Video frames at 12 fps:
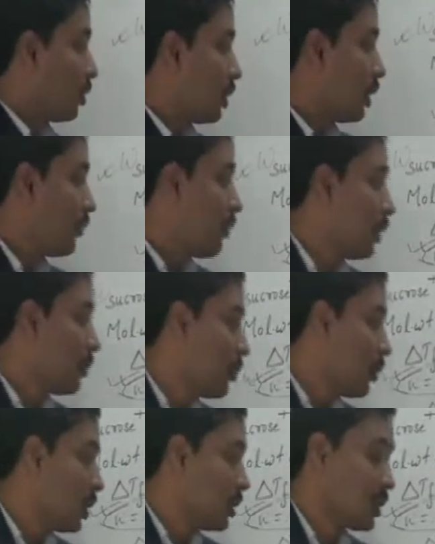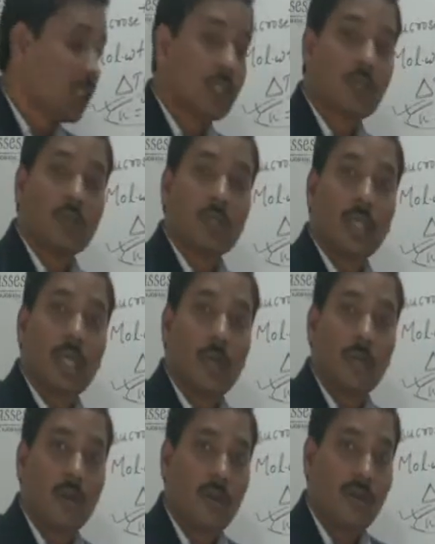21.62
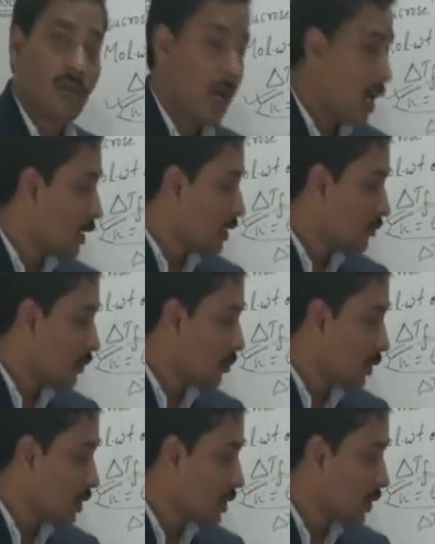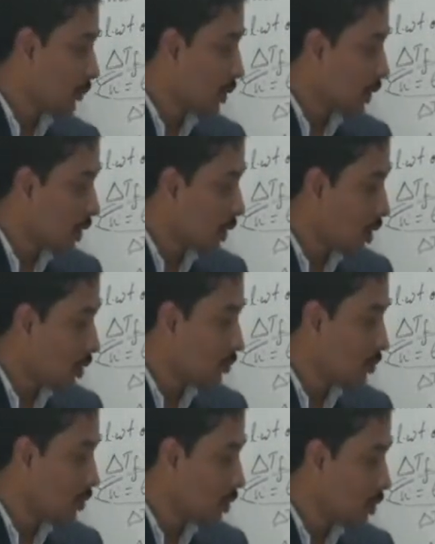gram of ice will be separated
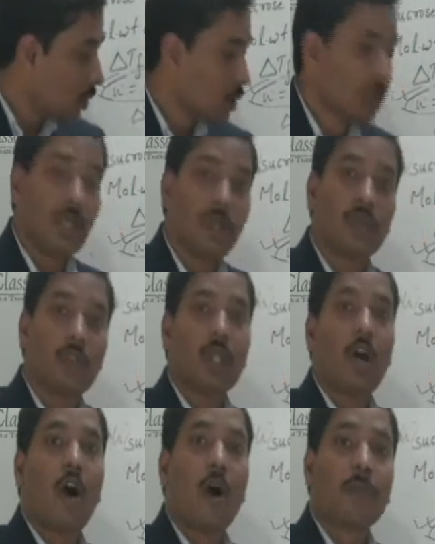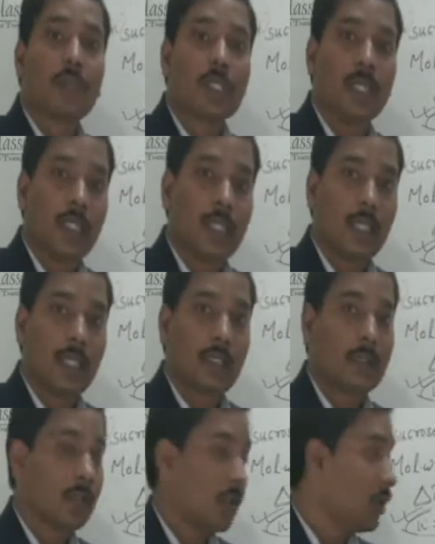out. Therefore the option
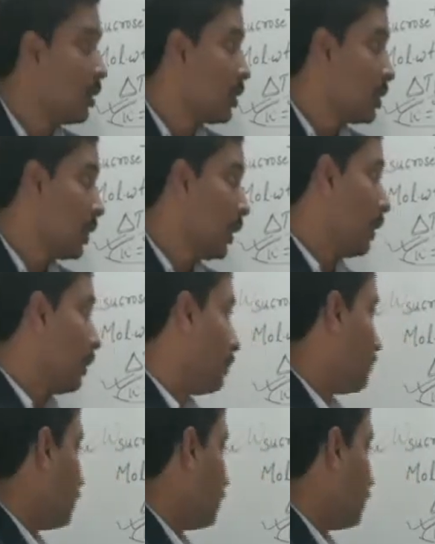is C.